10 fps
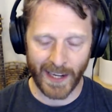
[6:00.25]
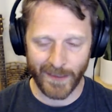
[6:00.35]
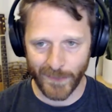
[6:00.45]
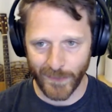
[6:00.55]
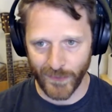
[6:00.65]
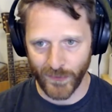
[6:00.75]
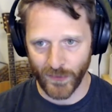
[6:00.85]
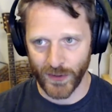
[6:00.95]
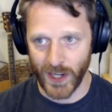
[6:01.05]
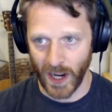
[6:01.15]
I've
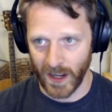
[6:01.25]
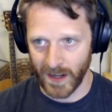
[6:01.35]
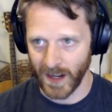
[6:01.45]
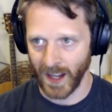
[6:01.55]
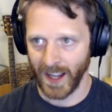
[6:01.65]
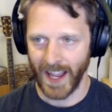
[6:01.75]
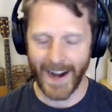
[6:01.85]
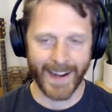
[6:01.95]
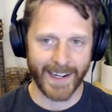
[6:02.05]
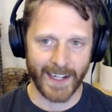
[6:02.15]
done
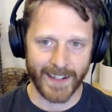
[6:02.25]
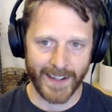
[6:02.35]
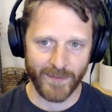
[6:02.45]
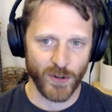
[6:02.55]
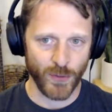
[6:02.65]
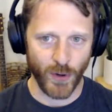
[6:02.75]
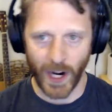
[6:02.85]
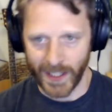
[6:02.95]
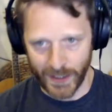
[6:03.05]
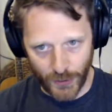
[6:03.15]
and I have
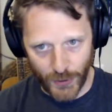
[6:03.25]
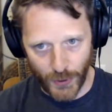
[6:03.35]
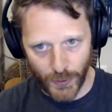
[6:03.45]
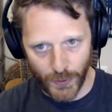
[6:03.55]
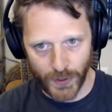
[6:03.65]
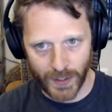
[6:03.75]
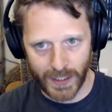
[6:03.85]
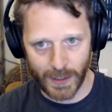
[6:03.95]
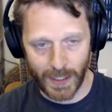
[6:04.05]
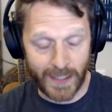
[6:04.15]
tried to do
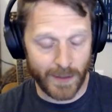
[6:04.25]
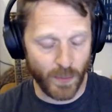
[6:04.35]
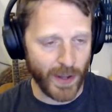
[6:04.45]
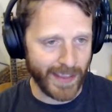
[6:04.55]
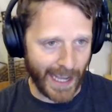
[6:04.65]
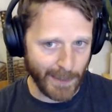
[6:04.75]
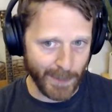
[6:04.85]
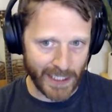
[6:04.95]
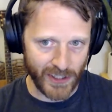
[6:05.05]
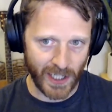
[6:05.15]
in with Ad
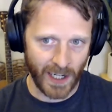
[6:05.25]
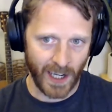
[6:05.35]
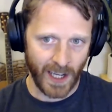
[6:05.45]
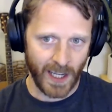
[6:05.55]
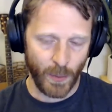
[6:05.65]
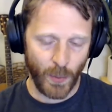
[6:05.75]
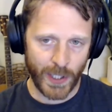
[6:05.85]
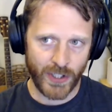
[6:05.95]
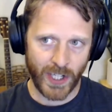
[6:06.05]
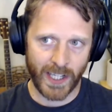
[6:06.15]
Badger,
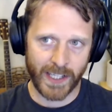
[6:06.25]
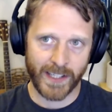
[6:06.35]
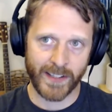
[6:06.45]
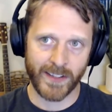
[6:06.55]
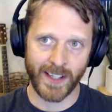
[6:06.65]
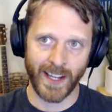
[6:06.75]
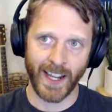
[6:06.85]
which is